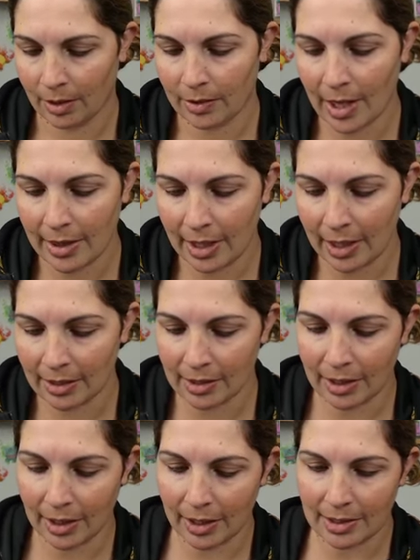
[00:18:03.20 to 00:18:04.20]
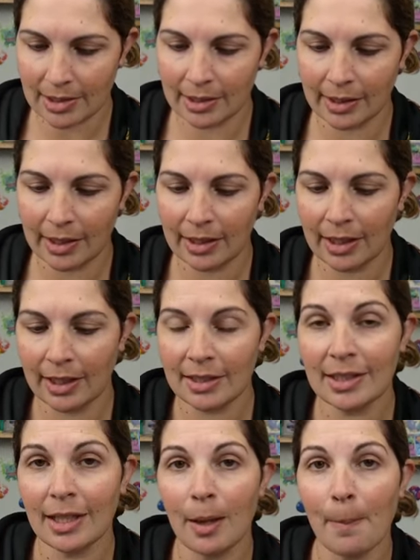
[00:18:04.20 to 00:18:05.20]
That thing is going to get slidden into
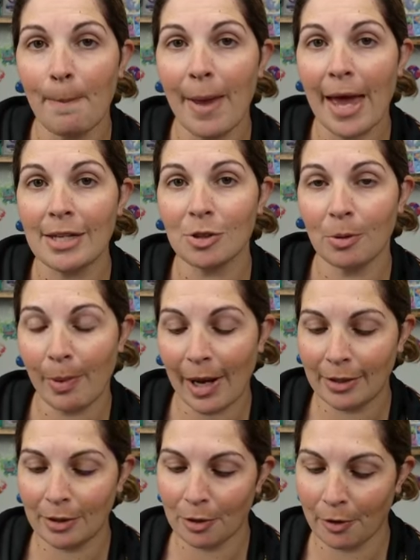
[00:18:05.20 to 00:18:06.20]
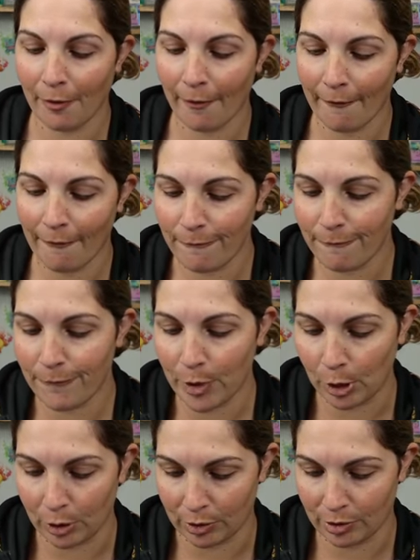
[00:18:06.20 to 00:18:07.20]
the Master Binder
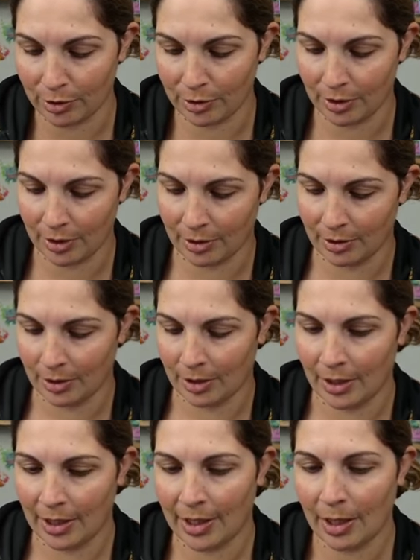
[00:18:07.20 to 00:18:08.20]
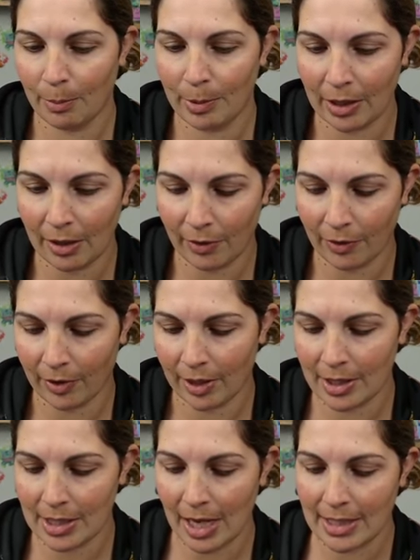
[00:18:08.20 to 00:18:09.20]
first. That'll be the...
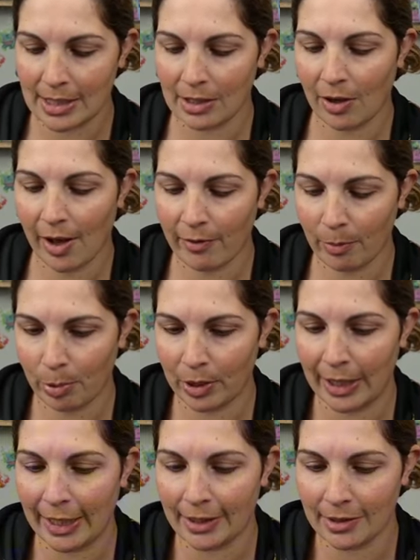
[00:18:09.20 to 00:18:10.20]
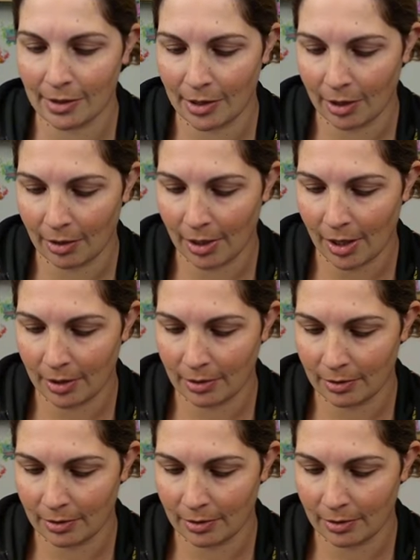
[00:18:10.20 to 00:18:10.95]
Because I still haven't put hits in there yet.